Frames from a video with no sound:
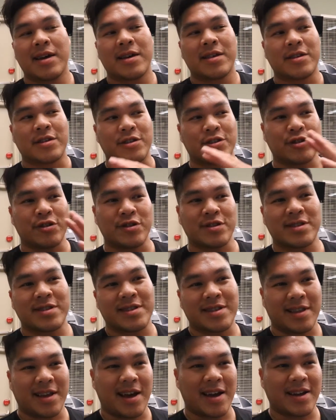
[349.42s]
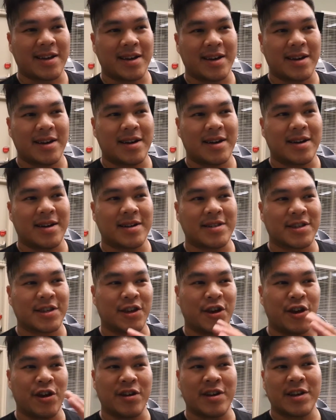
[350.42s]
There's usually like a
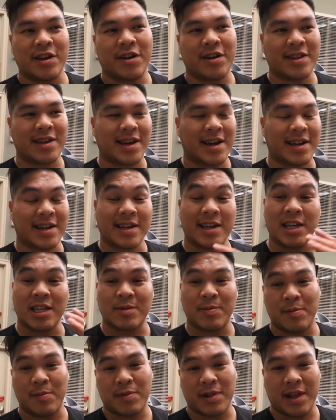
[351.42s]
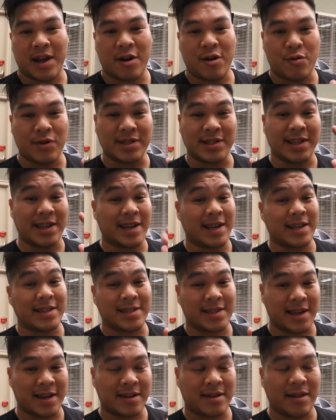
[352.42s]
security guard that kind of kicks people out once it
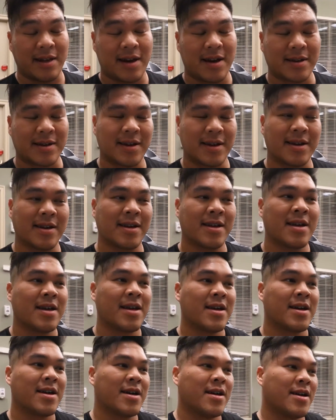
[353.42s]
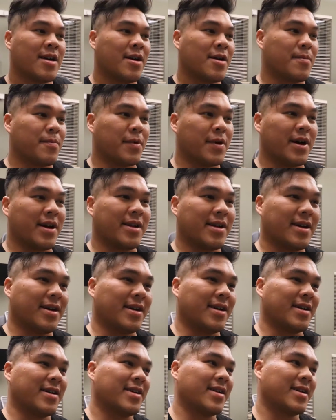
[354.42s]
hits 10 o'clock. But
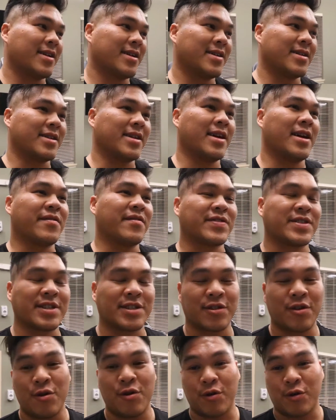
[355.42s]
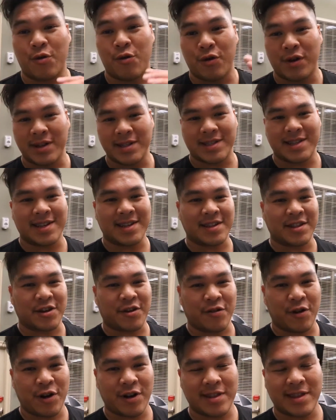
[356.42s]
yeah, ever since the whole quarantine, the
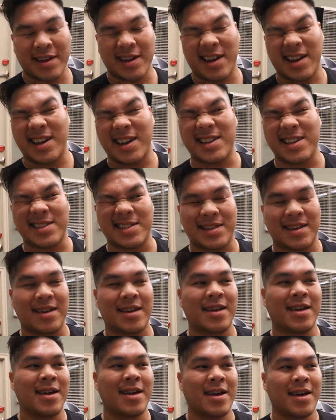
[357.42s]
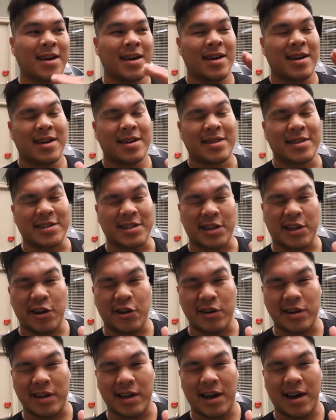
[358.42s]
corona thing, I guess the
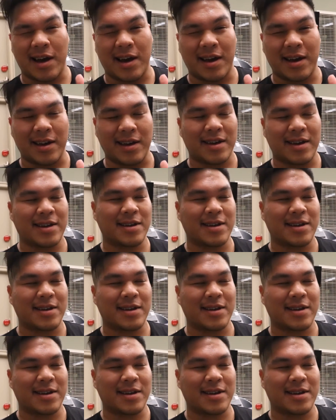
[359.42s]
security guy